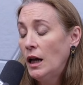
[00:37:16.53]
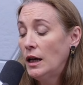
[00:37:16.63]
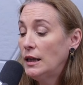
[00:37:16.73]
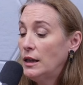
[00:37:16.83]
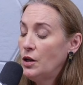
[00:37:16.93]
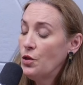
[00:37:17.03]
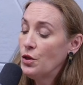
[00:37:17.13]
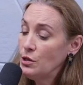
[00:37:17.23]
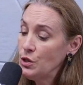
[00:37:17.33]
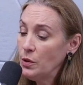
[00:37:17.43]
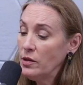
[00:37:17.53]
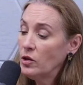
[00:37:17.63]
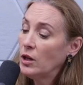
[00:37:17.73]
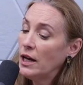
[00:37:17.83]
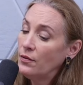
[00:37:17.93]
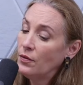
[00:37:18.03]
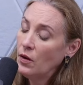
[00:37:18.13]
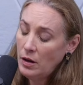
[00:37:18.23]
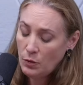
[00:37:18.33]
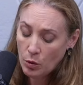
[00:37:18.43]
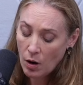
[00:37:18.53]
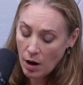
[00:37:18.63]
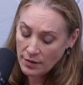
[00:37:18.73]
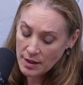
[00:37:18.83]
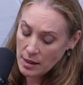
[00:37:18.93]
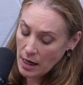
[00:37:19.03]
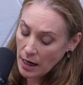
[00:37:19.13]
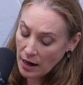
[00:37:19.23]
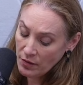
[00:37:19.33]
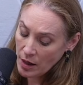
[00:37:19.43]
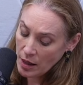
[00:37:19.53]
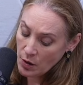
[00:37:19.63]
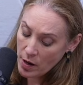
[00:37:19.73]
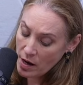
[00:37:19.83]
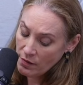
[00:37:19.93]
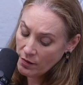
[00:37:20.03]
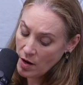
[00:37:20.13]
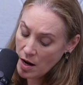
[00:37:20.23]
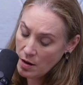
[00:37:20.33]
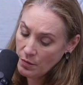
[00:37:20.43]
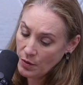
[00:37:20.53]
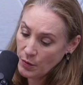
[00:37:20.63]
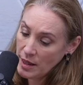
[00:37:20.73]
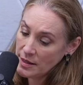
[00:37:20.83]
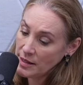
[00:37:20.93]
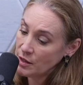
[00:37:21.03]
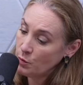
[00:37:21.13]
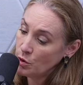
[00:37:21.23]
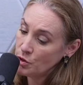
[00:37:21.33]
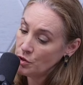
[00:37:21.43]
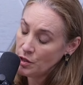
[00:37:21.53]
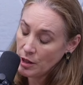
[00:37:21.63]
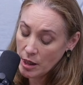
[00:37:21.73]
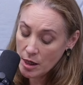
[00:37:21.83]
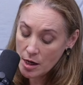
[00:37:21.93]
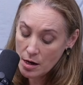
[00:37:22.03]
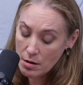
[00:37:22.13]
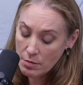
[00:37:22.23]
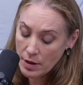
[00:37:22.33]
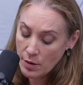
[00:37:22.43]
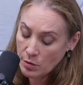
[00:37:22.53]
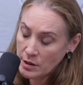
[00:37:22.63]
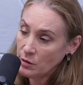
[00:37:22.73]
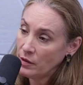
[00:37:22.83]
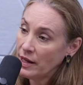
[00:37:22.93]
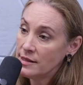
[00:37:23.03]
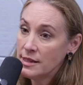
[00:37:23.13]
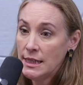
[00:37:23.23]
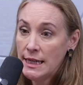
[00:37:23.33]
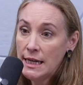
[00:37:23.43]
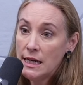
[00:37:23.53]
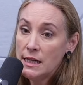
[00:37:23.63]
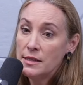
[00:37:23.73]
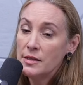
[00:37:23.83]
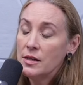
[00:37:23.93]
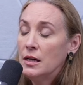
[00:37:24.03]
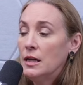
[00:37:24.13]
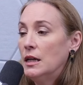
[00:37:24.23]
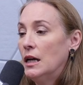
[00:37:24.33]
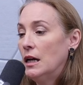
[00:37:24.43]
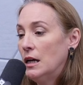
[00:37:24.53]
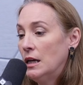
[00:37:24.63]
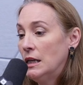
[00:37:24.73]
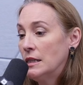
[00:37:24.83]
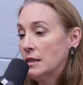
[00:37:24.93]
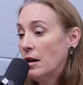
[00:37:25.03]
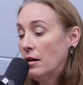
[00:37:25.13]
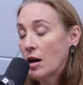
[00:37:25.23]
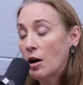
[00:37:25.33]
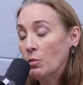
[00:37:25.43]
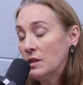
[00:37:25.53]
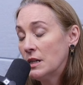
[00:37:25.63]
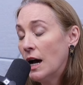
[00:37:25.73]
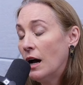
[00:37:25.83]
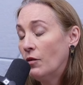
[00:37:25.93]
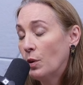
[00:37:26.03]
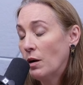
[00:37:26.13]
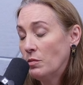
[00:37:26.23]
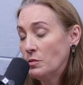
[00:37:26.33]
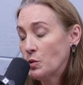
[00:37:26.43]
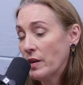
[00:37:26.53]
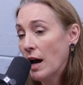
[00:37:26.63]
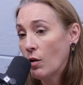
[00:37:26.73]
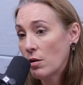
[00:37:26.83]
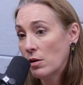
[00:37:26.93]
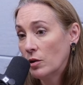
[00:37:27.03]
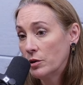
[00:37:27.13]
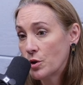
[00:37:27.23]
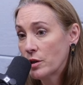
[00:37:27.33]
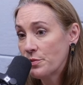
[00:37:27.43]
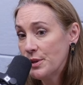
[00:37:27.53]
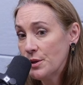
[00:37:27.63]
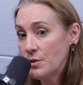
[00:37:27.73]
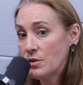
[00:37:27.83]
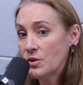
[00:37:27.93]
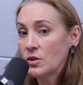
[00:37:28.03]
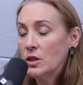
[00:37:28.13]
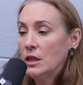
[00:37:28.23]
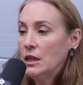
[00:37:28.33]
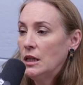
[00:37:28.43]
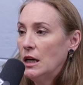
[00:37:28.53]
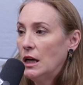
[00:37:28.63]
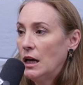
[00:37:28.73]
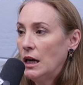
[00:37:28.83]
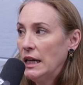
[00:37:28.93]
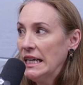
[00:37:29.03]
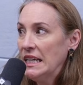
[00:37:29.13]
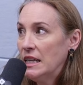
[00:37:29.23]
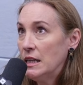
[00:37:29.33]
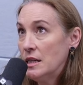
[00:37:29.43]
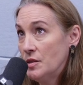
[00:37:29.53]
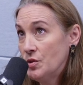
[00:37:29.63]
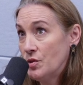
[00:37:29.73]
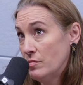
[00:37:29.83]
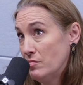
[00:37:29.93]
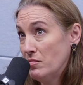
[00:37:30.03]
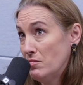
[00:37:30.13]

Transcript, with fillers: Uh, those who are in the life uh, will often have anywhere from three to six abortions a year. They will deal with STDs. Uh, it's not uncommon to have problems with alcohol or drug abuse. Uh, it is